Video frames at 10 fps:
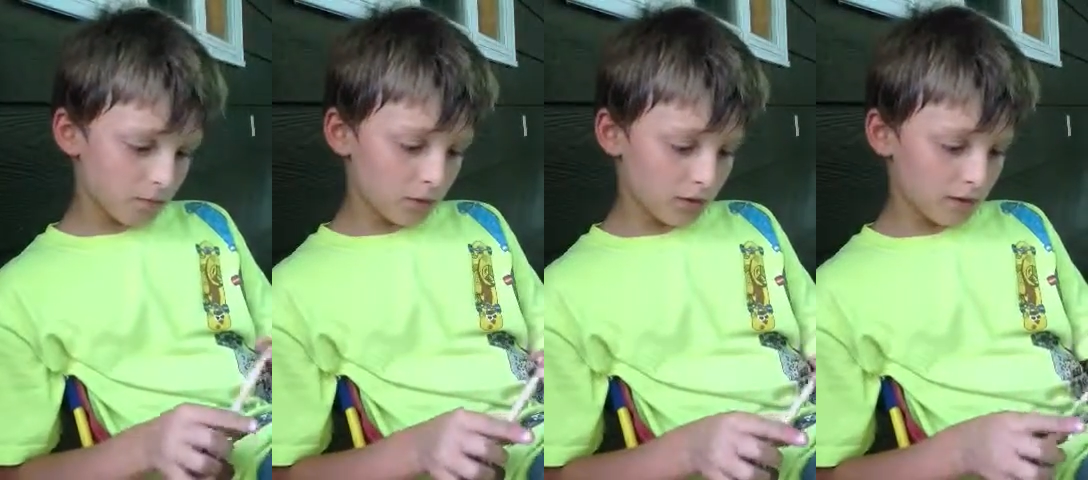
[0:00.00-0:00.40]

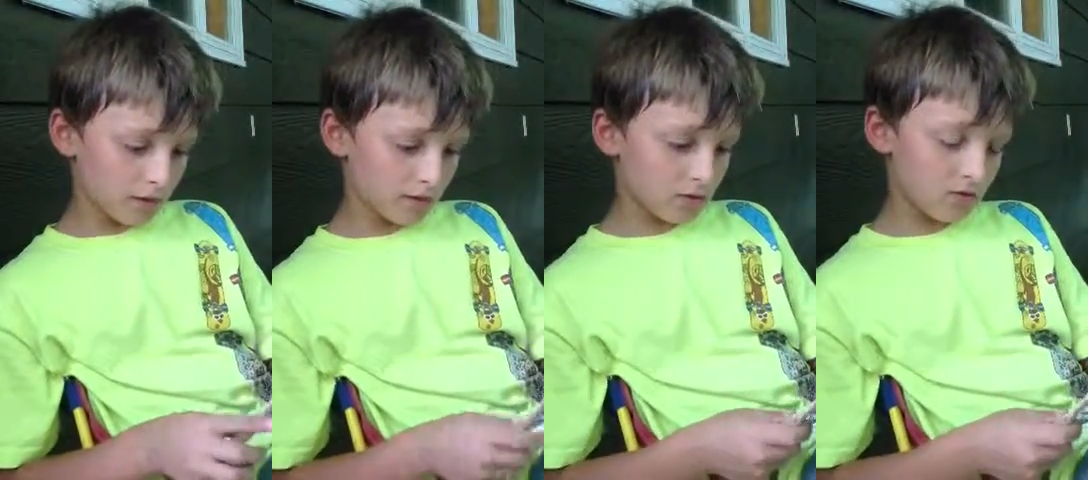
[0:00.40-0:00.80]
but
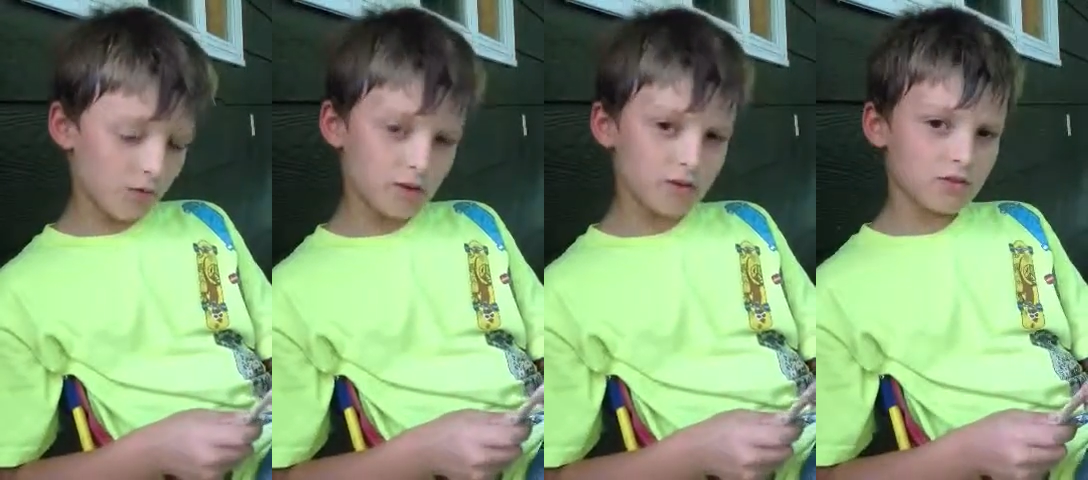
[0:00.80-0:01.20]
it's
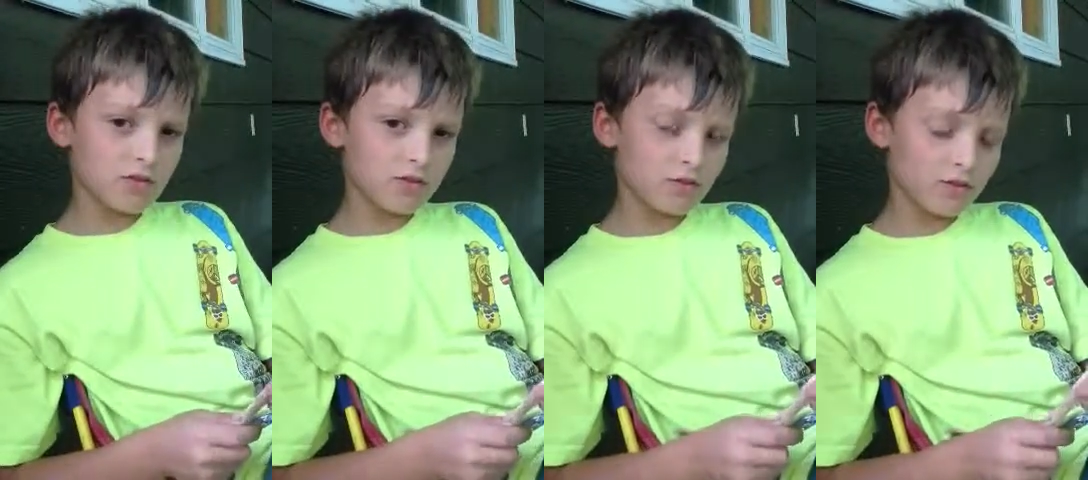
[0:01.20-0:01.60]
always
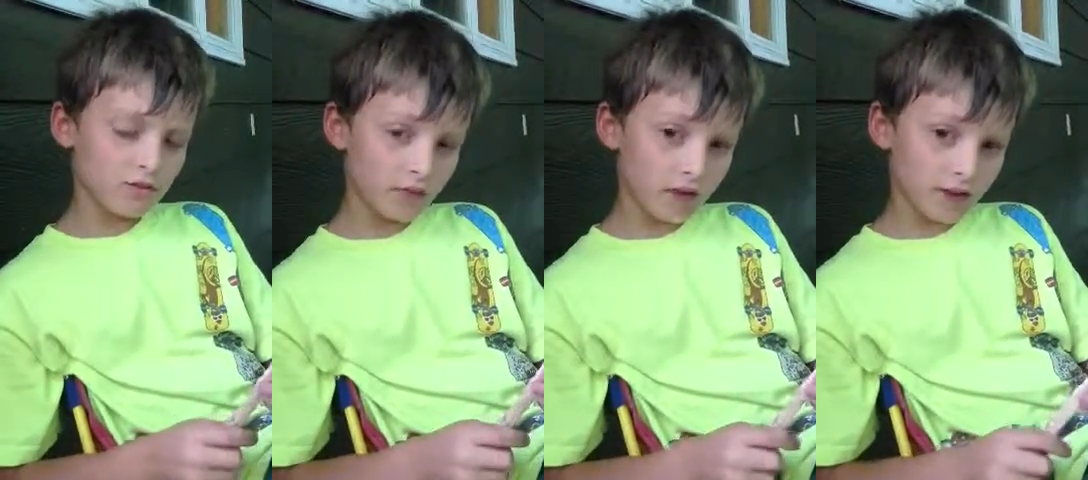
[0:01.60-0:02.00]

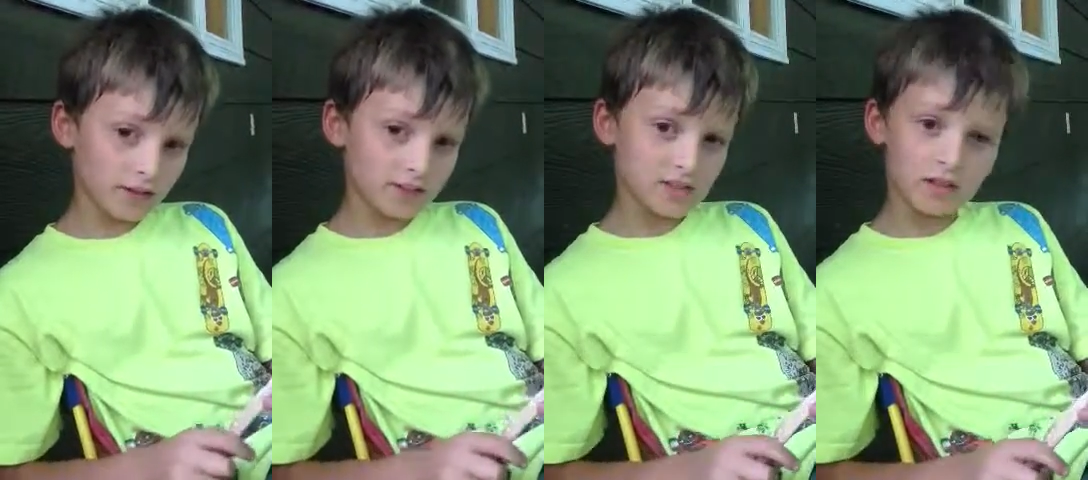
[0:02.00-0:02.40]

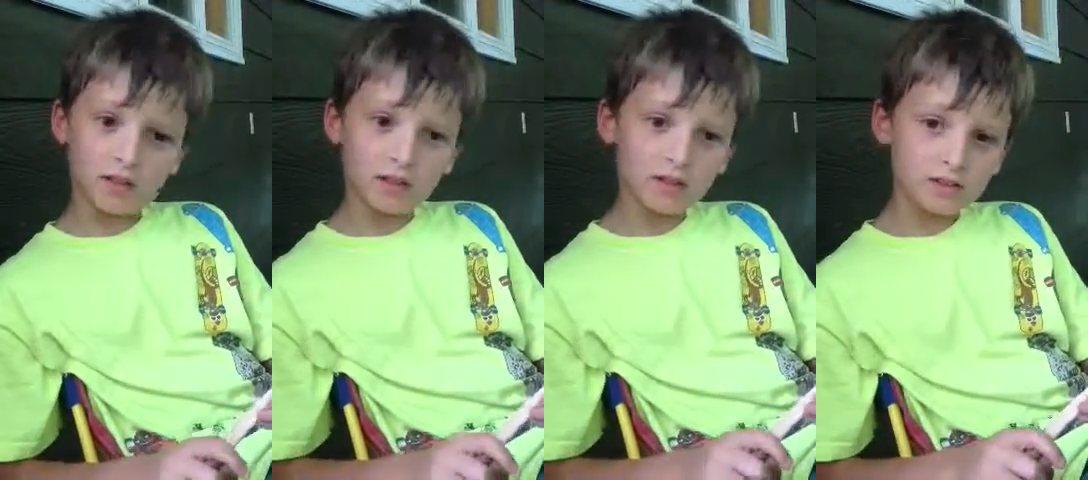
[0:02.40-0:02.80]
fun
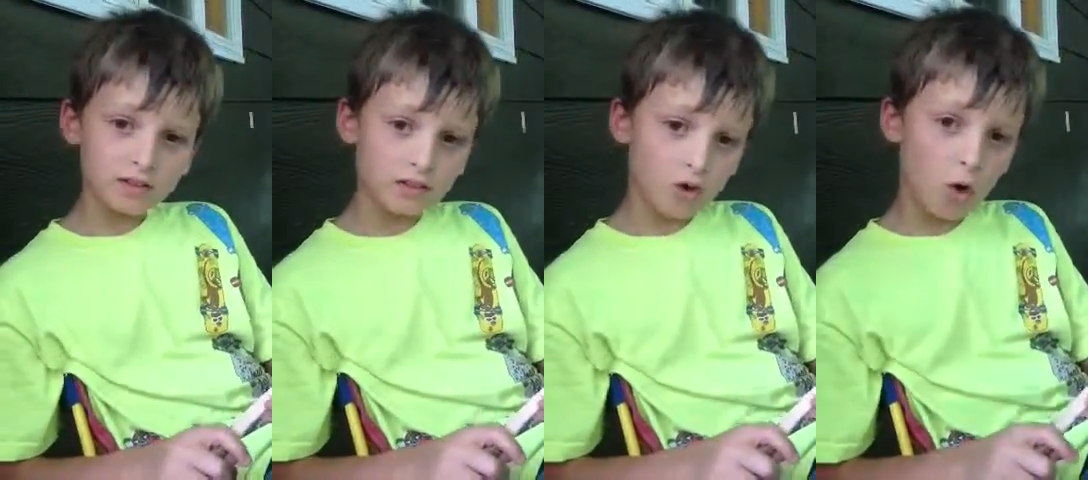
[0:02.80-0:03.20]
to
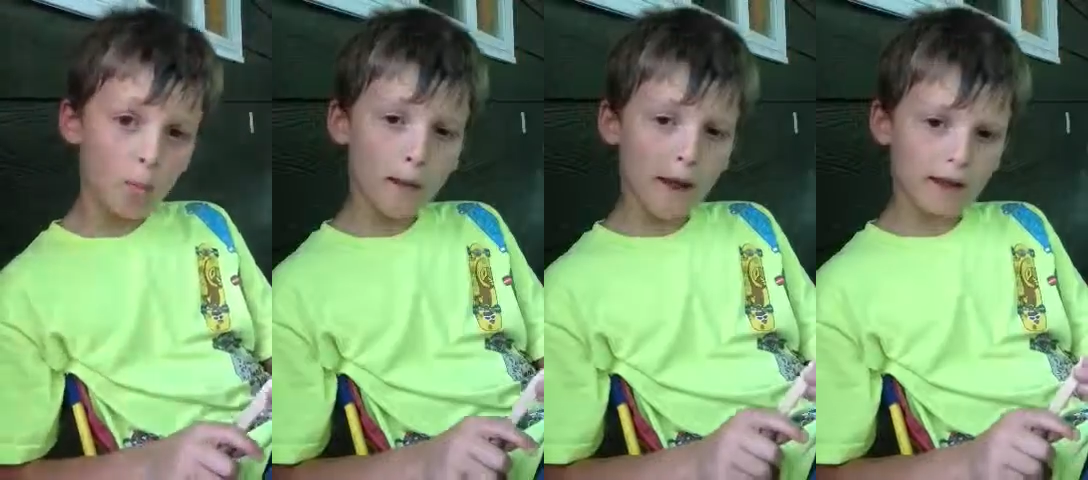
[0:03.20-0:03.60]
go
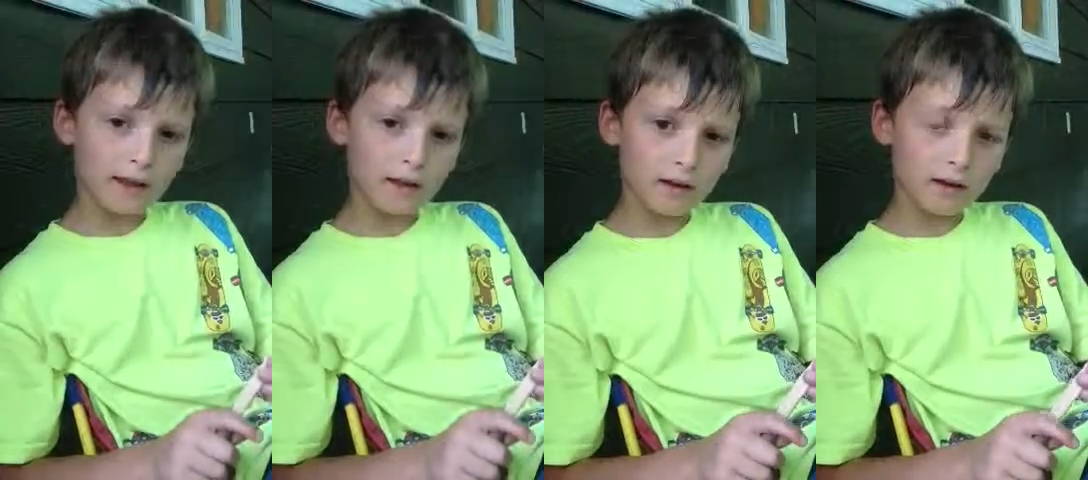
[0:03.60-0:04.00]
back
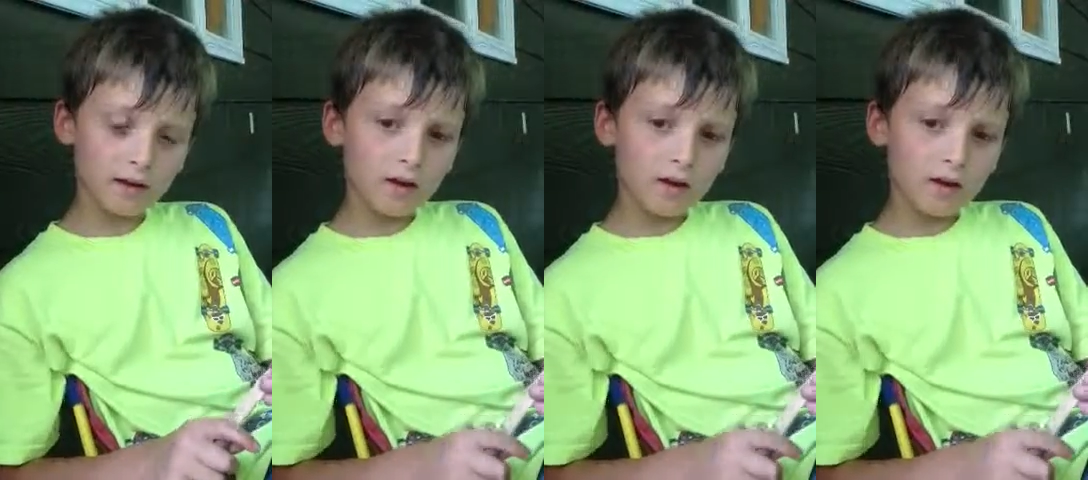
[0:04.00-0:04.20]
and